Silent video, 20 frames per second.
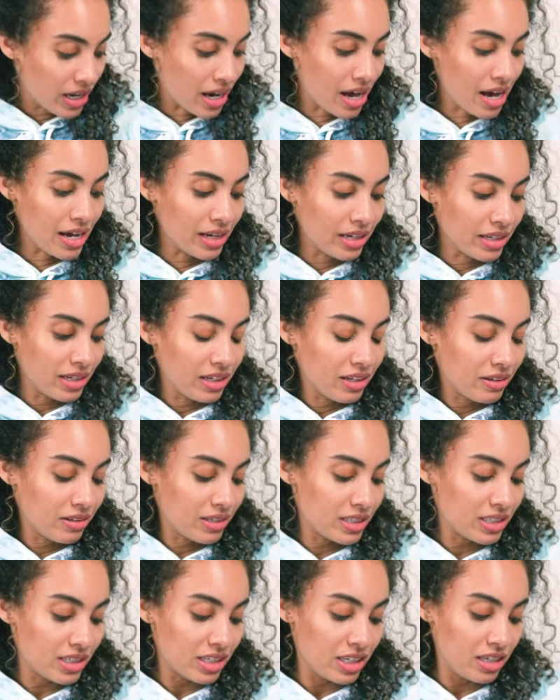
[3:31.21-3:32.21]
we got, you know,
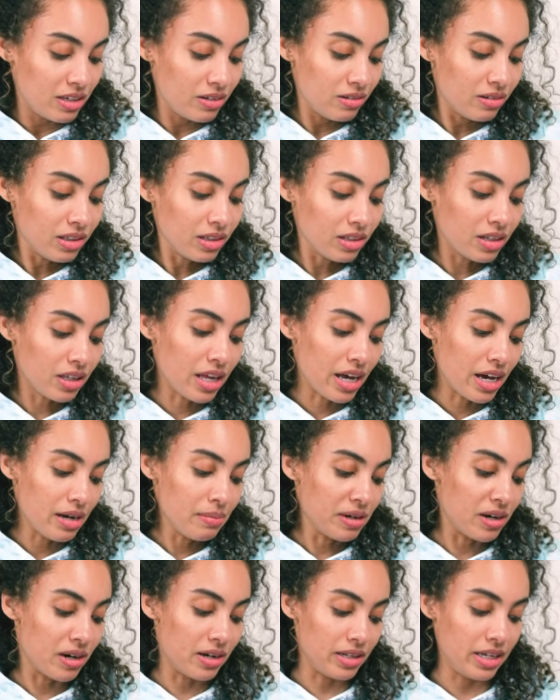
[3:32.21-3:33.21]
this cute little
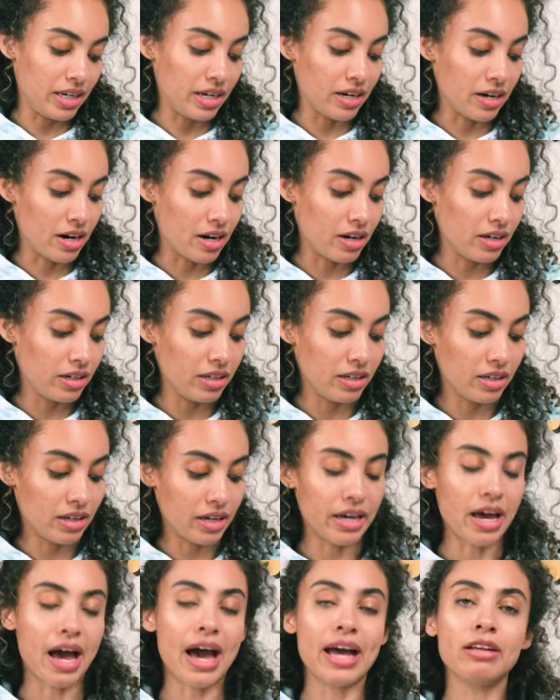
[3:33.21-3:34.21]
climber on here.
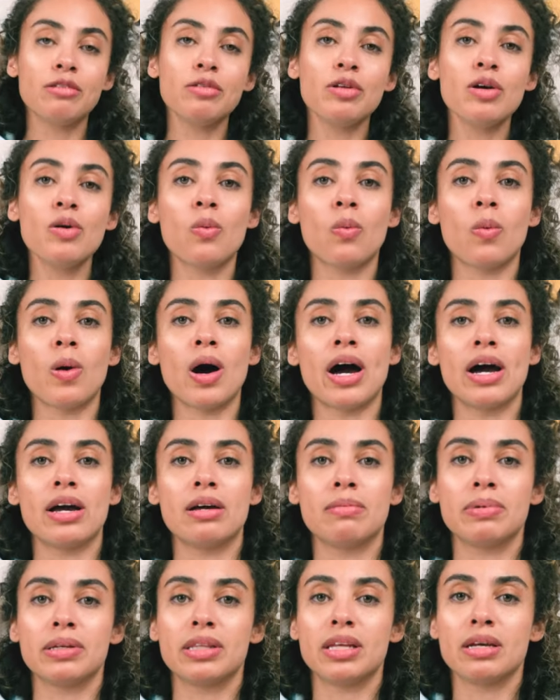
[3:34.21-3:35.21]
I don't know
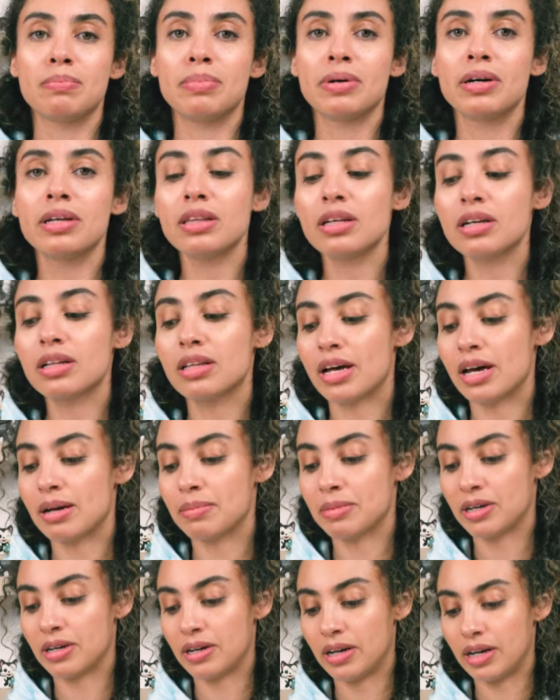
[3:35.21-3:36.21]
why, but they put the
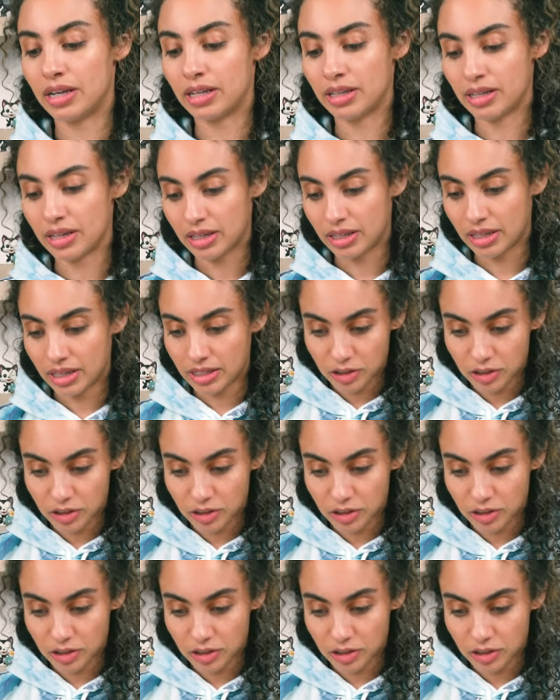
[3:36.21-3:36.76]
climber in an